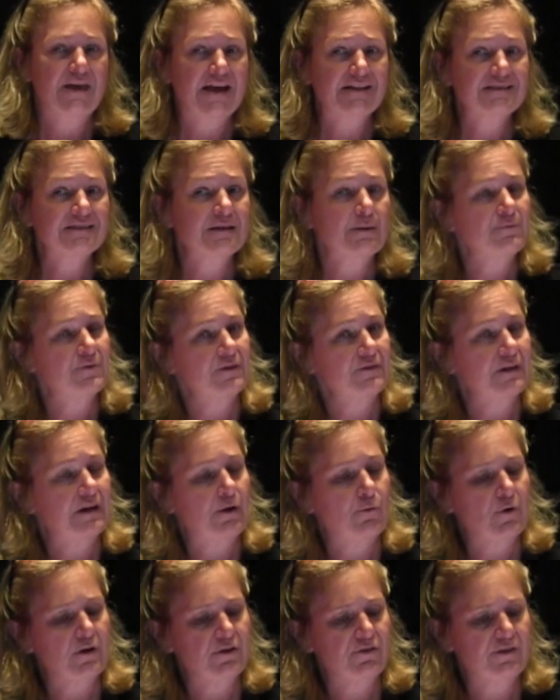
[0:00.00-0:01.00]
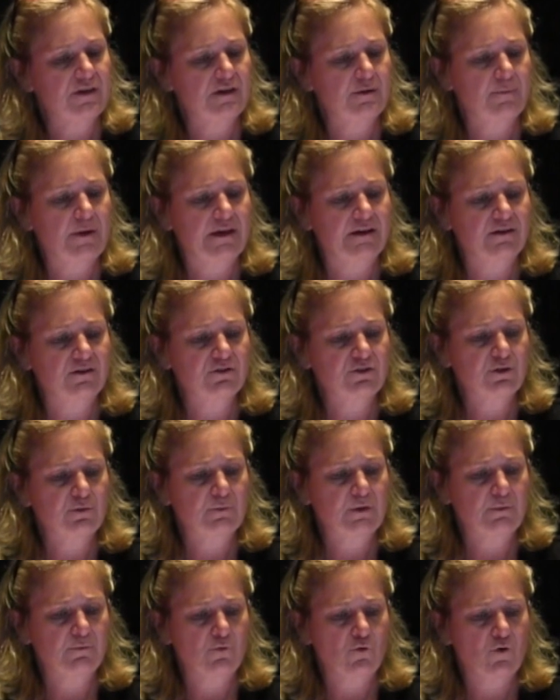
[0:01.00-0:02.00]
That's something that I want to think about it a little
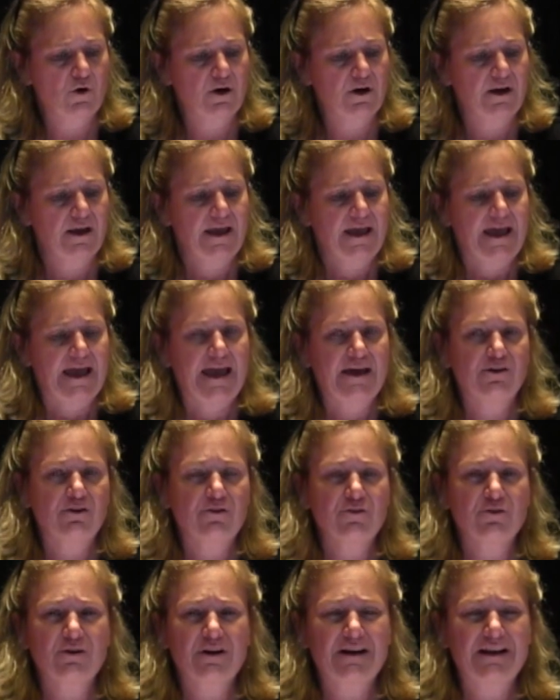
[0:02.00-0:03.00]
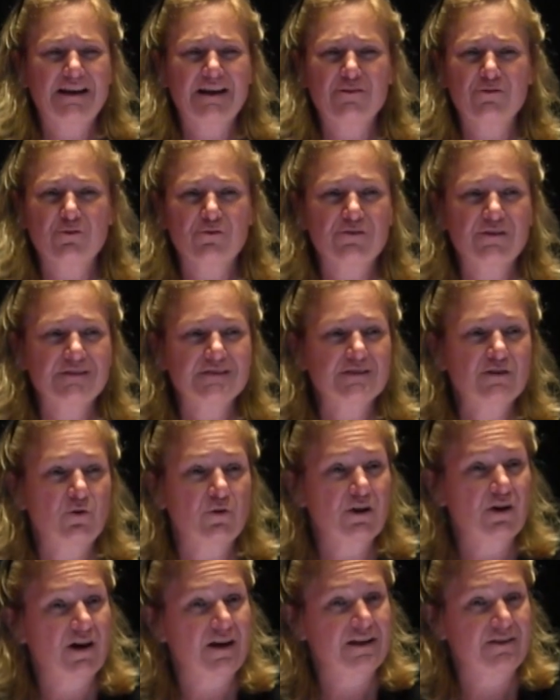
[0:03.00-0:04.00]
bit more. And are there any other things
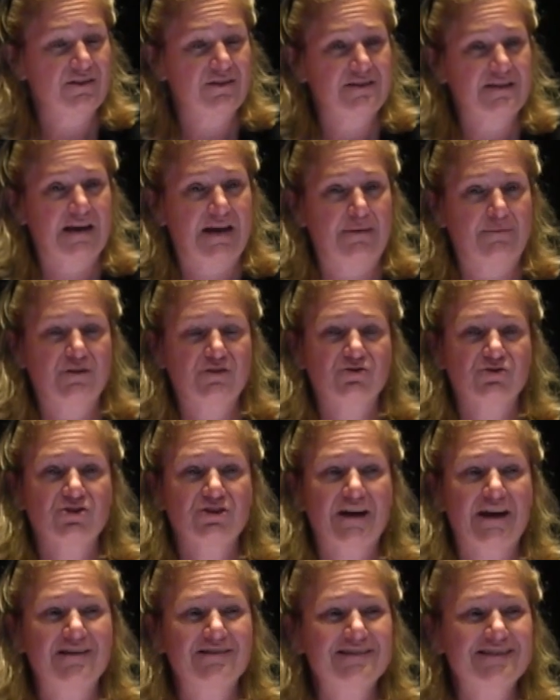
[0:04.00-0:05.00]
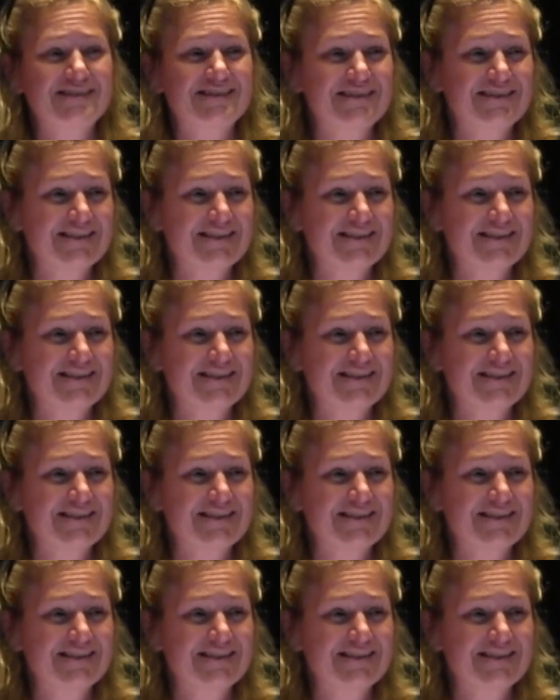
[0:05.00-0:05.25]
going on at the time? Is your child